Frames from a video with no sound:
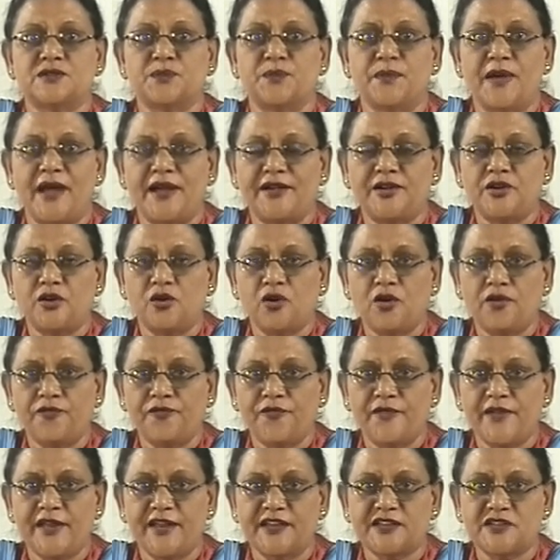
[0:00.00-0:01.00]
matter of
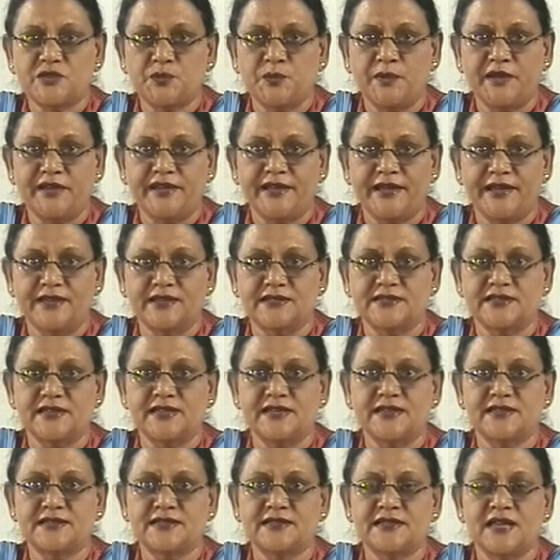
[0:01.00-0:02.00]

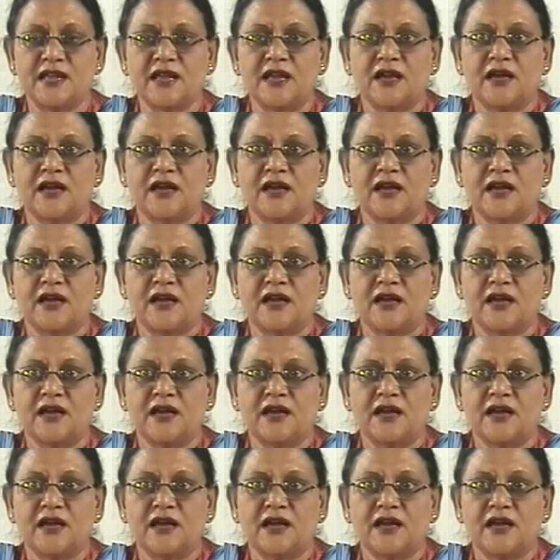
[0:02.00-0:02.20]
experiences